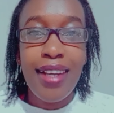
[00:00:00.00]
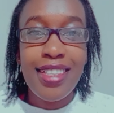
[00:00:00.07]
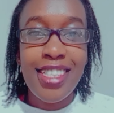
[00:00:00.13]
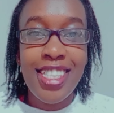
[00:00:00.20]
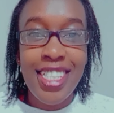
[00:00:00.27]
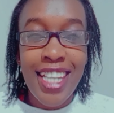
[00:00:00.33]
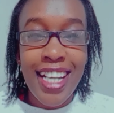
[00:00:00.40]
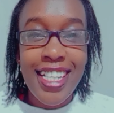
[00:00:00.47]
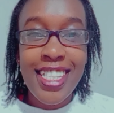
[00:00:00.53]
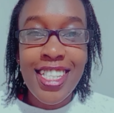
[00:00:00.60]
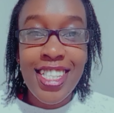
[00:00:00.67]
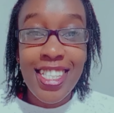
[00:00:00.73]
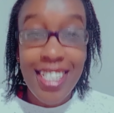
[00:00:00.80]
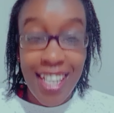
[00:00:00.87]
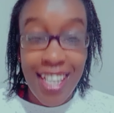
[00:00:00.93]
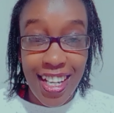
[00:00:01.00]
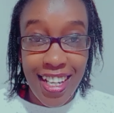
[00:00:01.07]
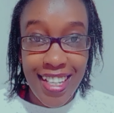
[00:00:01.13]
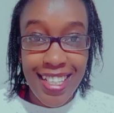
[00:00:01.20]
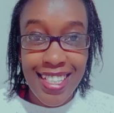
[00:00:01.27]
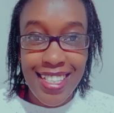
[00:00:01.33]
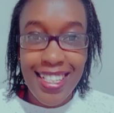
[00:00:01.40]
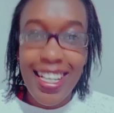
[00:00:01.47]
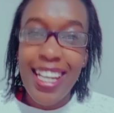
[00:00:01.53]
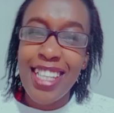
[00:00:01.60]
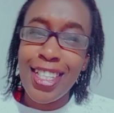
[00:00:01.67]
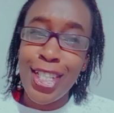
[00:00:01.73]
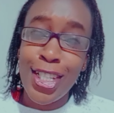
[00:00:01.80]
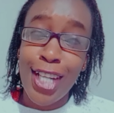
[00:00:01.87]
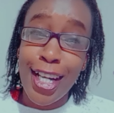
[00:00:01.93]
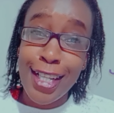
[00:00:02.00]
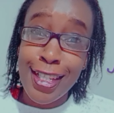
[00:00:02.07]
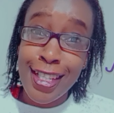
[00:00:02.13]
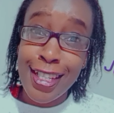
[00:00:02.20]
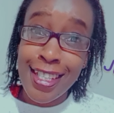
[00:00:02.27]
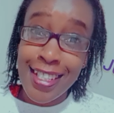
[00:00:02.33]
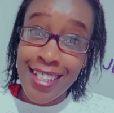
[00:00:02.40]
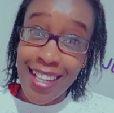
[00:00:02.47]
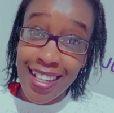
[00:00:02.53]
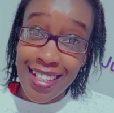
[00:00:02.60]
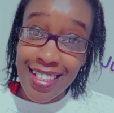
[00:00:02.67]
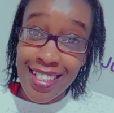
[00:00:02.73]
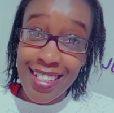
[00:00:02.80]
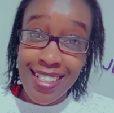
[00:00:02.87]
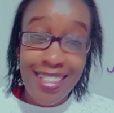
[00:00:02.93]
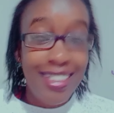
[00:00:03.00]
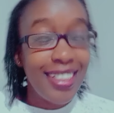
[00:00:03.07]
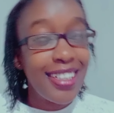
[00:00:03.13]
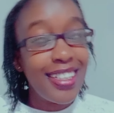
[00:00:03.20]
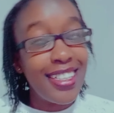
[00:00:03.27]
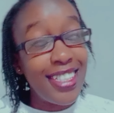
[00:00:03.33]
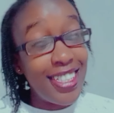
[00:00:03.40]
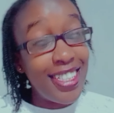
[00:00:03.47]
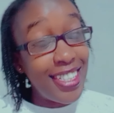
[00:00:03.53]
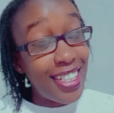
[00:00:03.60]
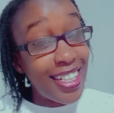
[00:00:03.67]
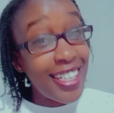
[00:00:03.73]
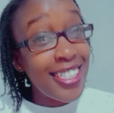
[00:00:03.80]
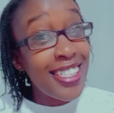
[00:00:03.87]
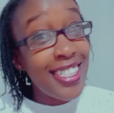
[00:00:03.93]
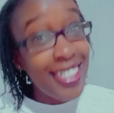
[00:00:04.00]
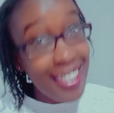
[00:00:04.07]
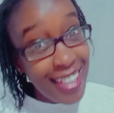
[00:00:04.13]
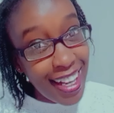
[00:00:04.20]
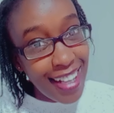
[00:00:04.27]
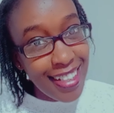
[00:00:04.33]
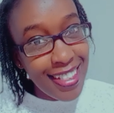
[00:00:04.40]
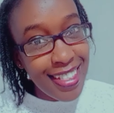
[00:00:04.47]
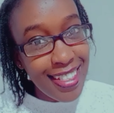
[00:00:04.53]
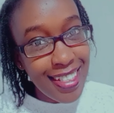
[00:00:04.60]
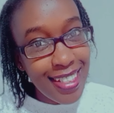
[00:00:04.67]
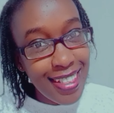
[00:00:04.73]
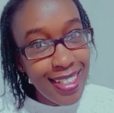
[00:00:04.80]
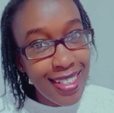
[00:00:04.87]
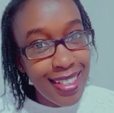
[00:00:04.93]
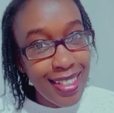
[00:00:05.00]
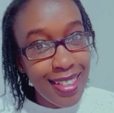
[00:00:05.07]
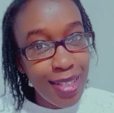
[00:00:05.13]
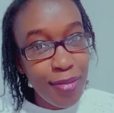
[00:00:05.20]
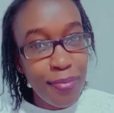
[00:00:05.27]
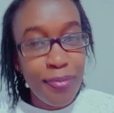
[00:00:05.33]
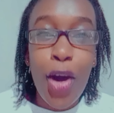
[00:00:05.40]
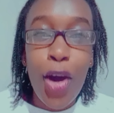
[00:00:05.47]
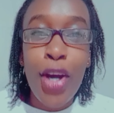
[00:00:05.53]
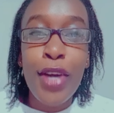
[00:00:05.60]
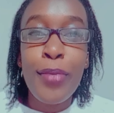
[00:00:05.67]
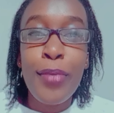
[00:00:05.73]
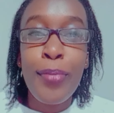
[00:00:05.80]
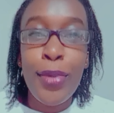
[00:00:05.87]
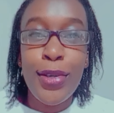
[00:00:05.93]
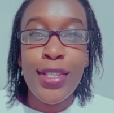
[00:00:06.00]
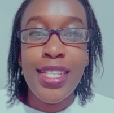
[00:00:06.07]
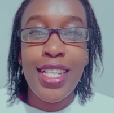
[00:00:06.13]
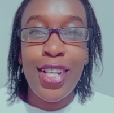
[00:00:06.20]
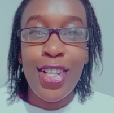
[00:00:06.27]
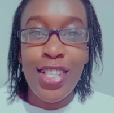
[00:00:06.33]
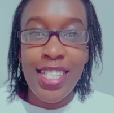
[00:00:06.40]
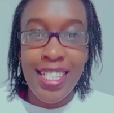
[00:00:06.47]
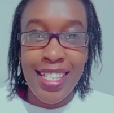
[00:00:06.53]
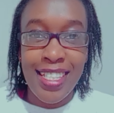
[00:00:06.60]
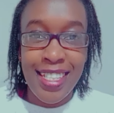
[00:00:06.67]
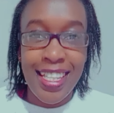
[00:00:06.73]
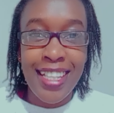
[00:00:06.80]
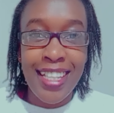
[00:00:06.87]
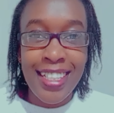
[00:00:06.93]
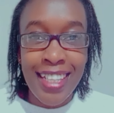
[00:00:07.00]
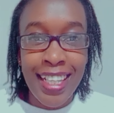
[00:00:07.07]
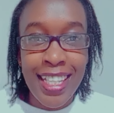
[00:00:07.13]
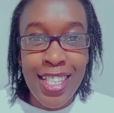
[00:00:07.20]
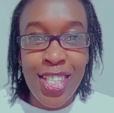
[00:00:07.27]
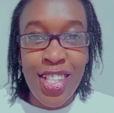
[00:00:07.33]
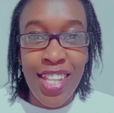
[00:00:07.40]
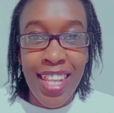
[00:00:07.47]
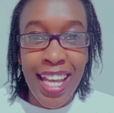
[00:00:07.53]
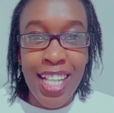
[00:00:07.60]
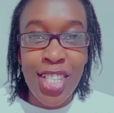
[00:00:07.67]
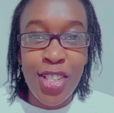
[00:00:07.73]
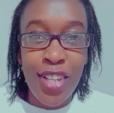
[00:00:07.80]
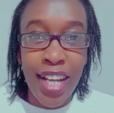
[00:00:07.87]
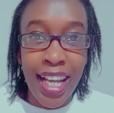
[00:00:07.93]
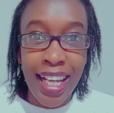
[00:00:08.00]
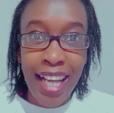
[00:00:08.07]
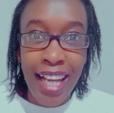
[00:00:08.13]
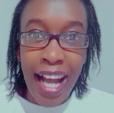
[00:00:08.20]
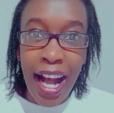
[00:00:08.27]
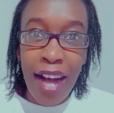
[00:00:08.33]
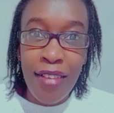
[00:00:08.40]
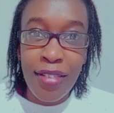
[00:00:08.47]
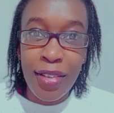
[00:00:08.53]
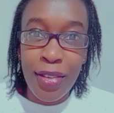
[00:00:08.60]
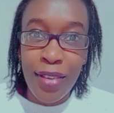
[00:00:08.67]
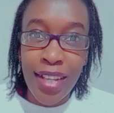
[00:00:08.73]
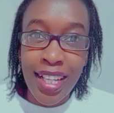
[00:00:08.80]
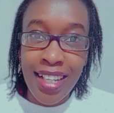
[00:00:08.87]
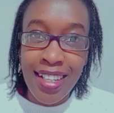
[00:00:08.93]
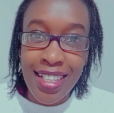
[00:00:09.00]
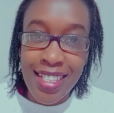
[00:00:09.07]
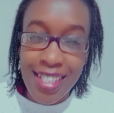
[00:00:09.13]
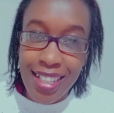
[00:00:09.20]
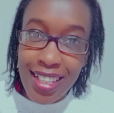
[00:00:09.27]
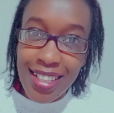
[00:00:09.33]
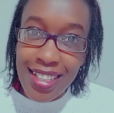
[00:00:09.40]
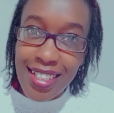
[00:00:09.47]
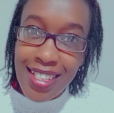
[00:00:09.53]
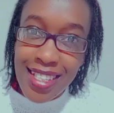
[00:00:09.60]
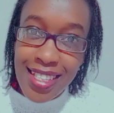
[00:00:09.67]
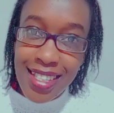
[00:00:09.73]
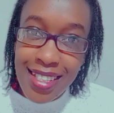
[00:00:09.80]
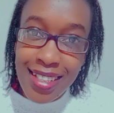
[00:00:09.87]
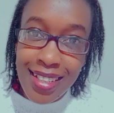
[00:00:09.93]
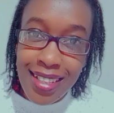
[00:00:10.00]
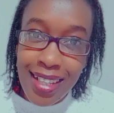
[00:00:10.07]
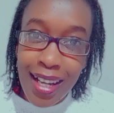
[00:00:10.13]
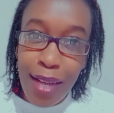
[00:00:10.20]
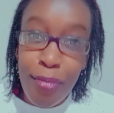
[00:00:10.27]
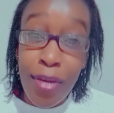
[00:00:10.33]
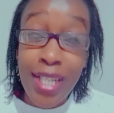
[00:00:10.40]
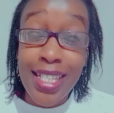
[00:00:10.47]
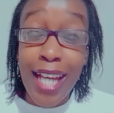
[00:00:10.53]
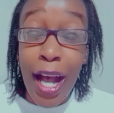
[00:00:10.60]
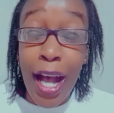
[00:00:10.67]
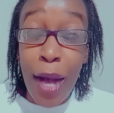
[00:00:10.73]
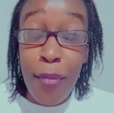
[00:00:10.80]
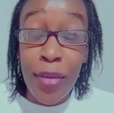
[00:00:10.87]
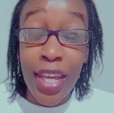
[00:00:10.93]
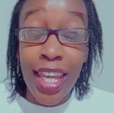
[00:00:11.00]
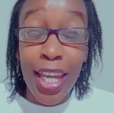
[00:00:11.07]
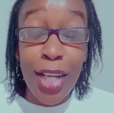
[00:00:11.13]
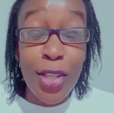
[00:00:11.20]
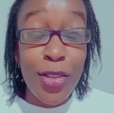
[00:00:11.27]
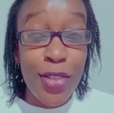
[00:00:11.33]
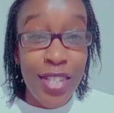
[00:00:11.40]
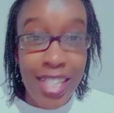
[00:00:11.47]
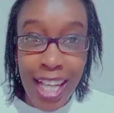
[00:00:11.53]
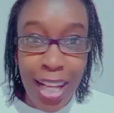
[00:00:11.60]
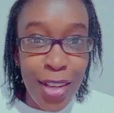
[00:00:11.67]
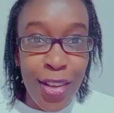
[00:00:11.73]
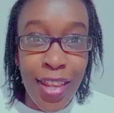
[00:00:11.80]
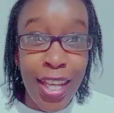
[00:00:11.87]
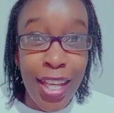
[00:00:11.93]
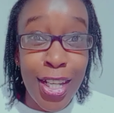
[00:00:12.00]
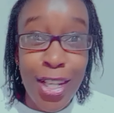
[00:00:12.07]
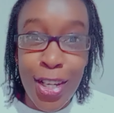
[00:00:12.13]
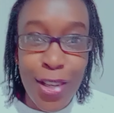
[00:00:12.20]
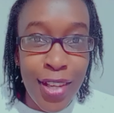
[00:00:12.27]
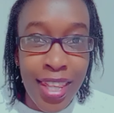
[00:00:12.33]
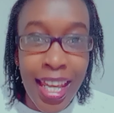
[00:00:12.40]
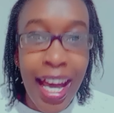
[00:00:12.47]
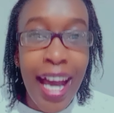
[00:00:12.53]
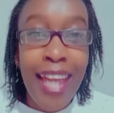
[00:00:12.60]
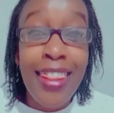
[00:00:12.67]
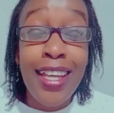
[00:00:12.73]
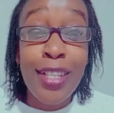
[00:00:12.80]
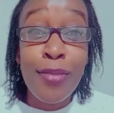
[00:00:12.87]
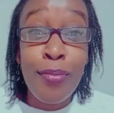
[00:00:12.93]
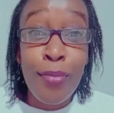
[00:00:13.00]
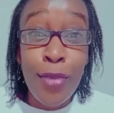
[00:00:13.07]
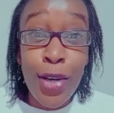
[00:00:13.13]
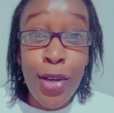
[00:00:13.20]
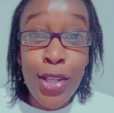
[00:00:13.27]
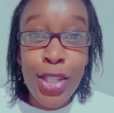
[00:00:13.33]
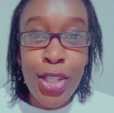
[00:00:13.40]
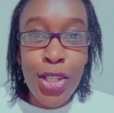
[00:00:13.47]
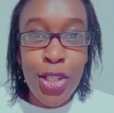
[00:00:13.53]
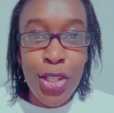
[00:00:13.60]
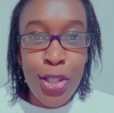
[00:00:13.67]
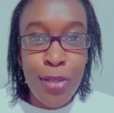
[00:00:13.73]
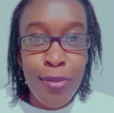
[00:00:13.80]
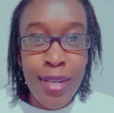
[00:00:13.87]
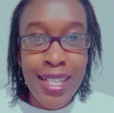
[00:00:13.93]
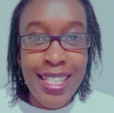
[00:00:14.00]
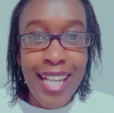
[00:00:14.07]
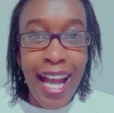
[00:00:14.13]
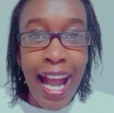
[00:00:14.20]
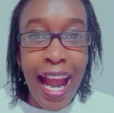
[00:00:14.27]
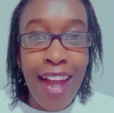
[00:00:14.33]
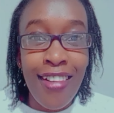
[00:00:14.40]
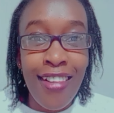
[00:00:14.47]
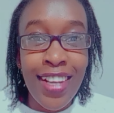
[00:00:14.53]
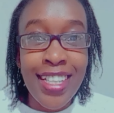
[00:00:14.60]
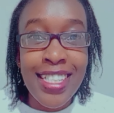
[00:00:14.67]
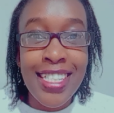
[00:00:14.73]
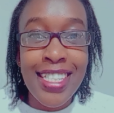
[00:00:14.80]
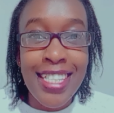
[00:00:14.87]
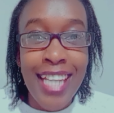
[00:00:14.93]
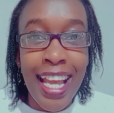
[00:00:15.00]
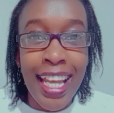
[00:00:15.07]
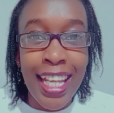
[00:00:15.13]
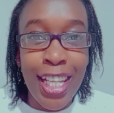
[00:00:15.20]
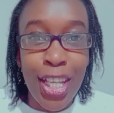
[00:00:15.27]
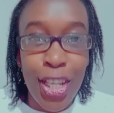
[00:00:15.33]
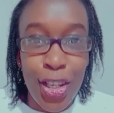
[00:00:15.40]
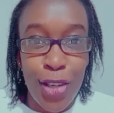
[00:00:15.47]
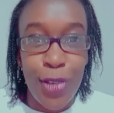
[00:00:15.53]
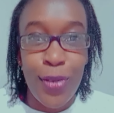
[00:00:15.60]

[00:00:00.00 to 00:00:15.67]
Just start, just start, just start. Or post consistently so that you can have quick results. But I'm here to tell you the truth that most YouTubers aren't telling you.